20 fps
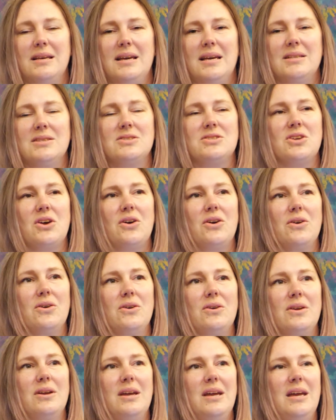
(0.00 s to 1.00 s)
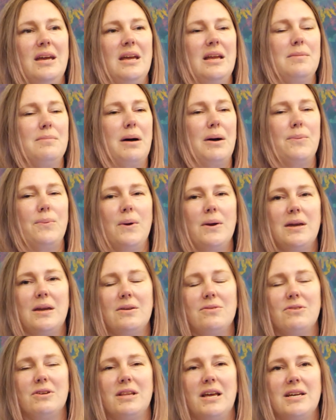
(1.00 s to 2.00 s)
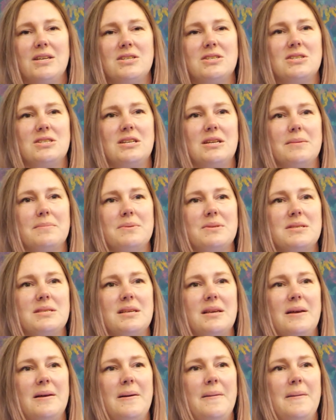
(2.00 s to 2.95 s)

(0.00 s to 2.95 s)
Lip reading: And so in my working relationships,